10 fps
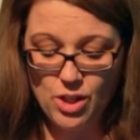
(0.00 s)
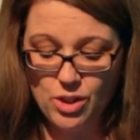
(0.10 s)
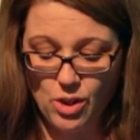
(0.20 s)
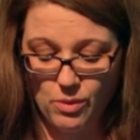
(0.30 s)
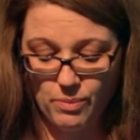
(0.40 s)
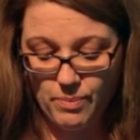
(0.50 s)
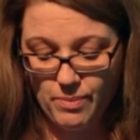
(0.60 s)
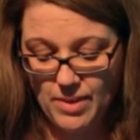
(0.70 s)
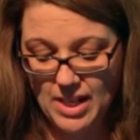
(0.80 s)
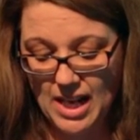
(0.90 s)
So
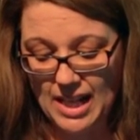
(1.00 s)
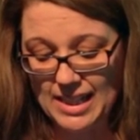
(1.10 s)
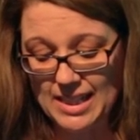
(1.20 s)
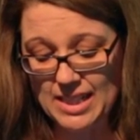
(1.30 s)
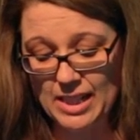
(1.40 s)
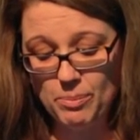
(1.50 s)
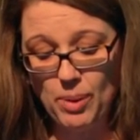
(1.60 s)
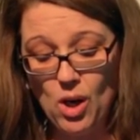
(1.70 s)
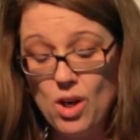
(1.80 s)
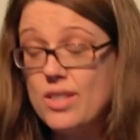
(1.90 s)
I'd like to hit
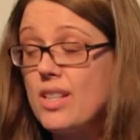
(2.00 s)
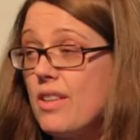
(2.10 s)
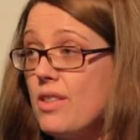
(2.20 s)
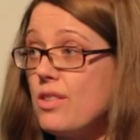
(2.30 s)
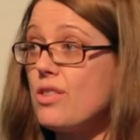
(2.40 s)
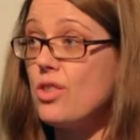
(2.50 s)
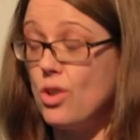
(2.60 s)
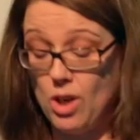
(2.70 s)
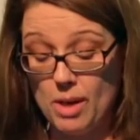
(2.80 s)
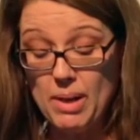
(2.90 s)
pause on
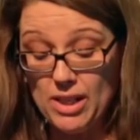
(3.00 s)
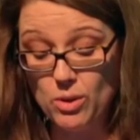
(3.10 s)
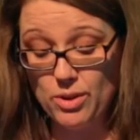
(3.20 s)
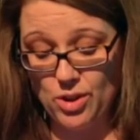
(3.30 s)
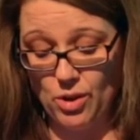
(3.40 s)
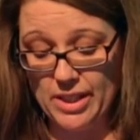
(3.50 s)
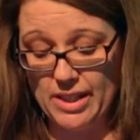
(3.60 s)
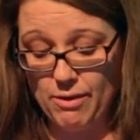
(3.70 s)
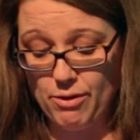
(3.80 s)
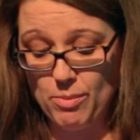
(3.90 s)
on my own story
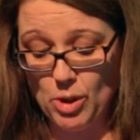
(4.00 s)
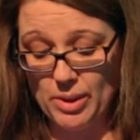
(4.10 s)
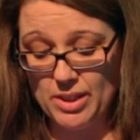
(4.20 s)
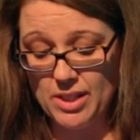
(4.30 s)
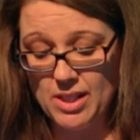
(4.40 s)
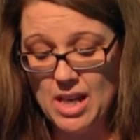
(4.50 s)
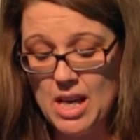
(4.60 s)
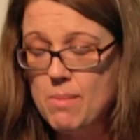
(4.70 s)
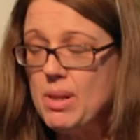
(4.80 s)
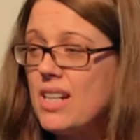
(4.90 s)
there for a moment,
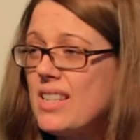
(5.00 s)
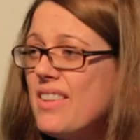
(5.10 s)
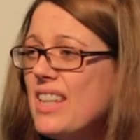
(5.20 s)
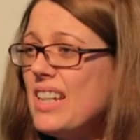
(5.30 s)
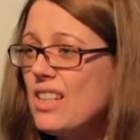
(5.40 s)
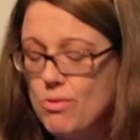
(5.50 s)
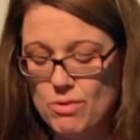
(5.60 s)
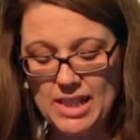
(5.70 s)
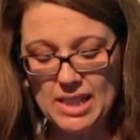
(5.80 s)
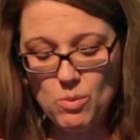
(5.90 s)
because I think it's
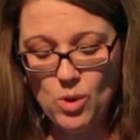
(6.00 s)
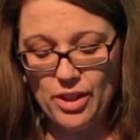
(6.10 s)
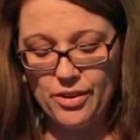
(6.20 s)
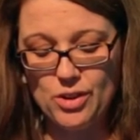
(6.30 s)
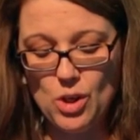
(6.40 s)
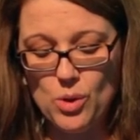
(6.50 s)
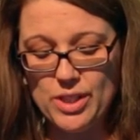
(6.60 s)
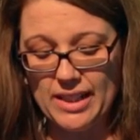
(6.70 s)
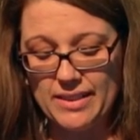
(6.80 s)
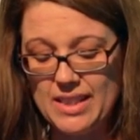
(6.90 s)
really worth
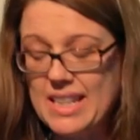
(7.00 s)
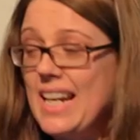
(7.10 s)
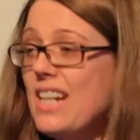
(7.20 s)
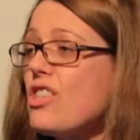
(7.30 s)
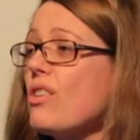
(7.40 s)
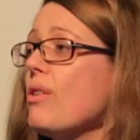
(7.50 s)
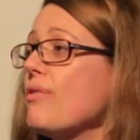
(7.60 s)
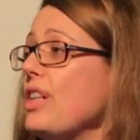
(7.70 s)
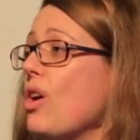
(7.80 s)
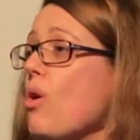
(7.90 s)
noting the nature
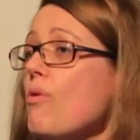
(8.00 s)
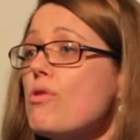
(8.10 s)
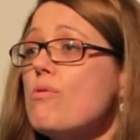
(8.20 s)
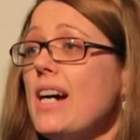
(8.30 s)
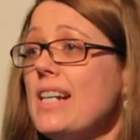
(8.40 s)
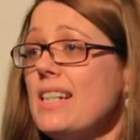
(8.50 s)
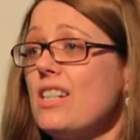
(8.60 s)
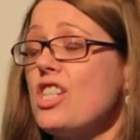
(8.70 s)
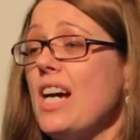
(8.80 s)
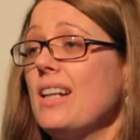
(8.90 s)
of the
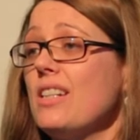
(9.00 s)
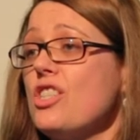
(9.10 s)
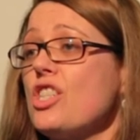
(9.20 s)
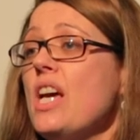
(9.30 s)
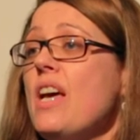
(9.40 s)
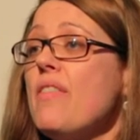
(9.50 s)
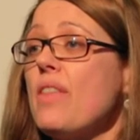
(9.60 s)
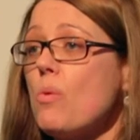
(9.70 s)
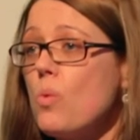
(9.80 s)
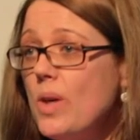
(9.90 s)
overriding challenge
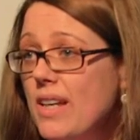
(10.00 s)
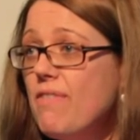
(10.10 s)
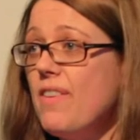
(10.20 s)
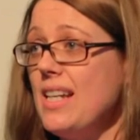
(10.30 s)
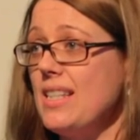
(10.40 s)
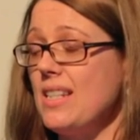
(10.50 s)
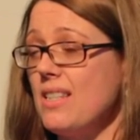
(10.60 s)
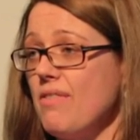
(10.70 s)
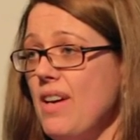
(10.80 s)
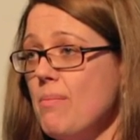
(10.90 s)
that we faced
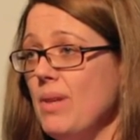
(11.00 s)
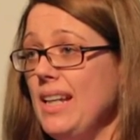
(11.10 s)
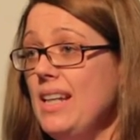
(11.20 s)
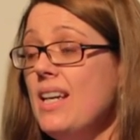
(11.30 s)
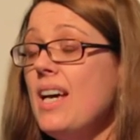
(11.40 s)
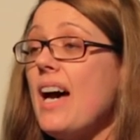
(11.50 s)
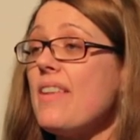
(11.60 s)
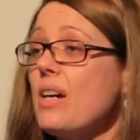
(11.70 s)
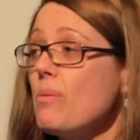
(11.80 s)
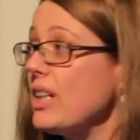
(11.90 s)
as a family
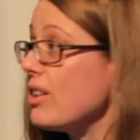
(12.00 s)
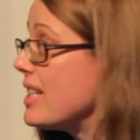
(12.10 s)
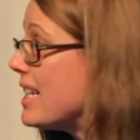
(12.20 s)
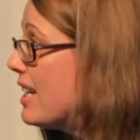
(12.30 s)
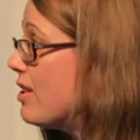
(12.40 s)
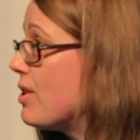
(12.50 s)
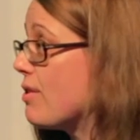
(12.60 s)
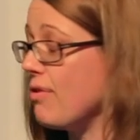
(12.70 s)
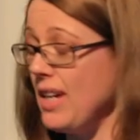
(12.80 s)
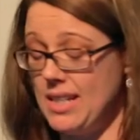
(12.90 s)
and that we continue
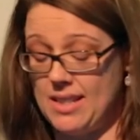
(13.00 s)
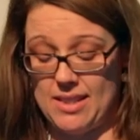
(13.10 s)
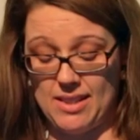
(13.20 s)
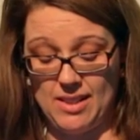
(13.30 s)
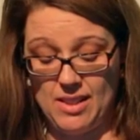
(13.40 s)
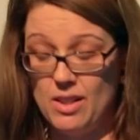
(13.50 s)
to face